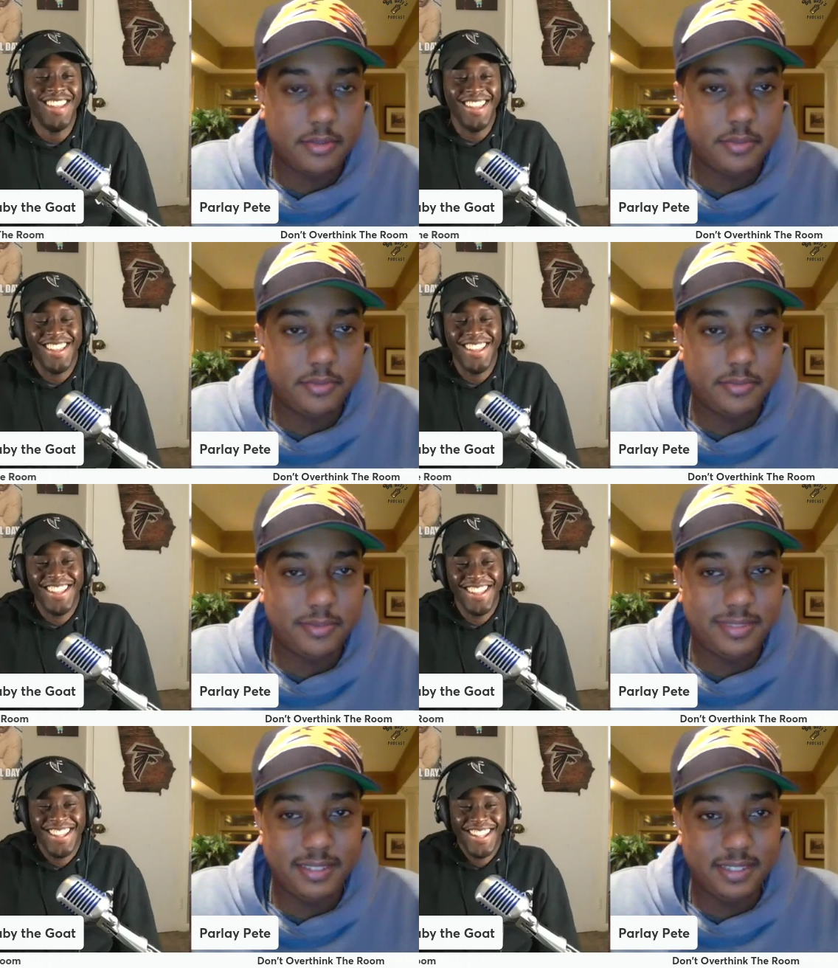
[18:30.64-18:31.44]

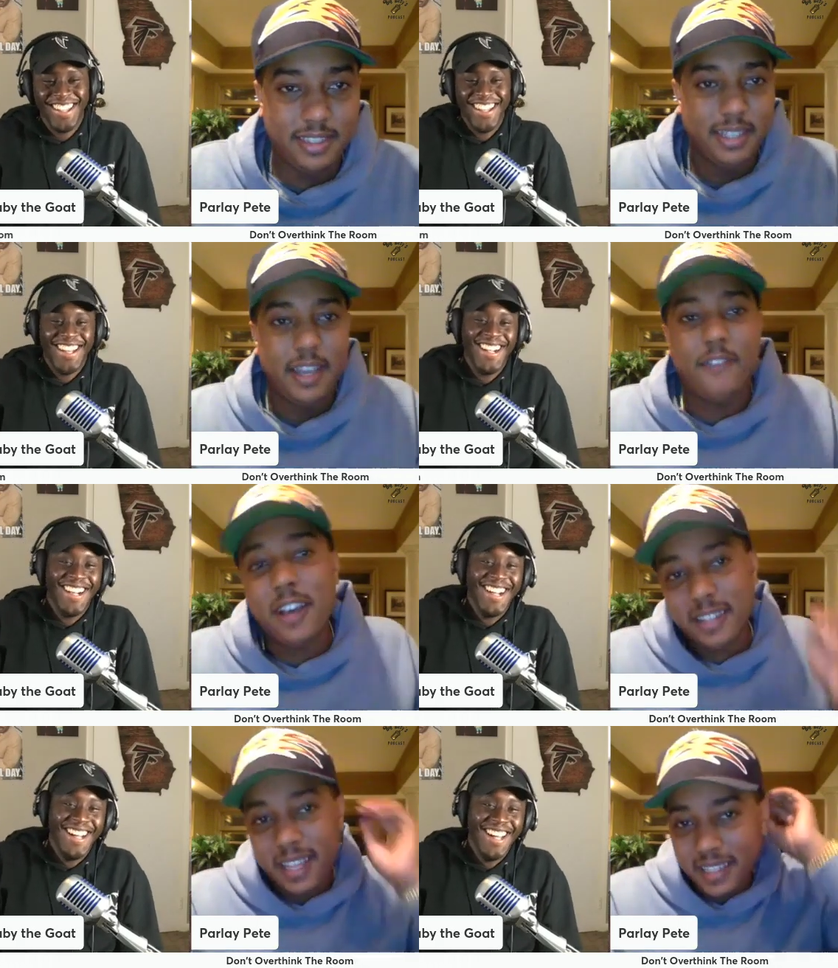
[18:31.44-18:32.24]
Speaker 1: if I
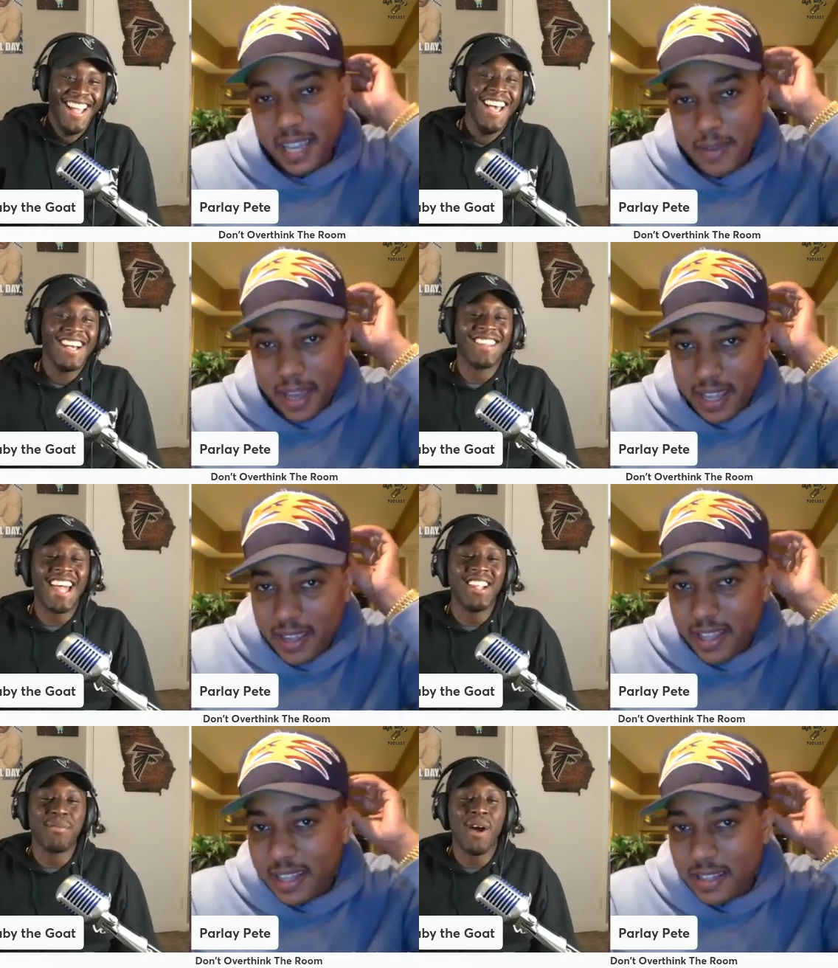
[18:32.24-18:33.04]
like think about it, like,
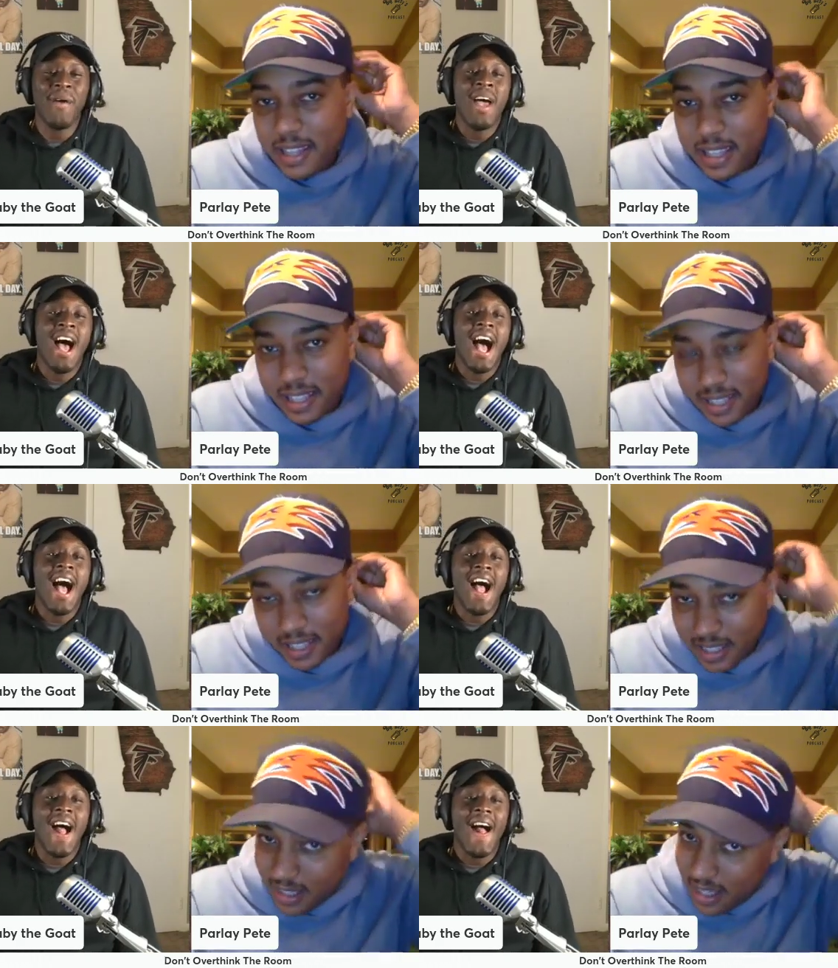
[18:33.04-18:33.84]
look, bro.
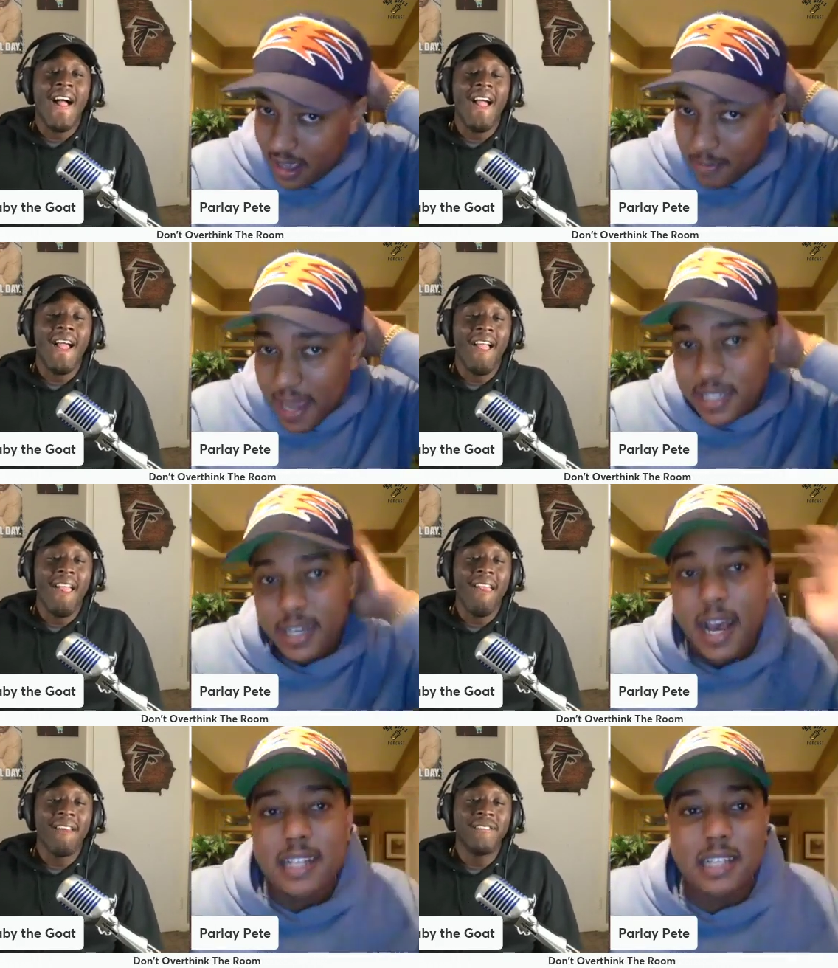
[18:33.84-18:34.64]
Imagine
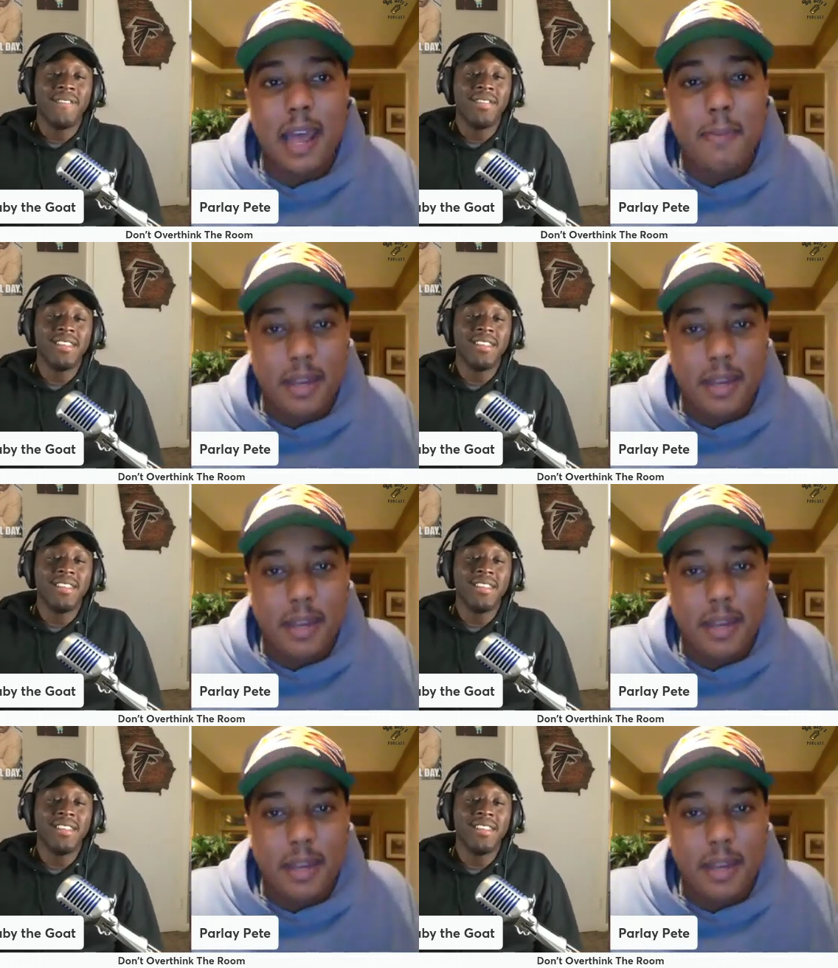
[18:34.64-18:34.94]
not slapping